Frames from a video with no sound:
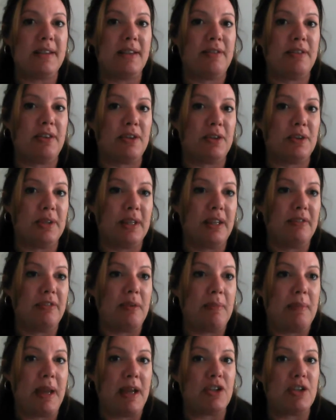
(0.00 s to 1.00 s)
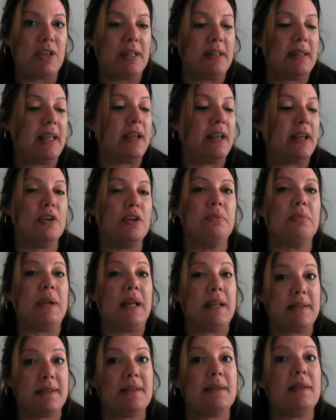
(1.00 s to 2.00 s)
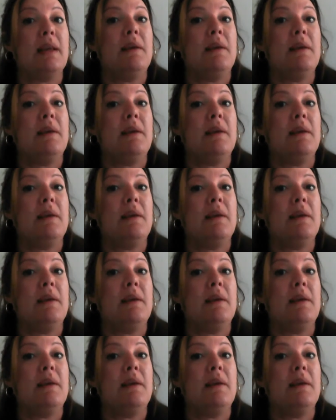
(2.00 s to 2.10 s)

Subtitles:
So you've got all the information in there. Google Plus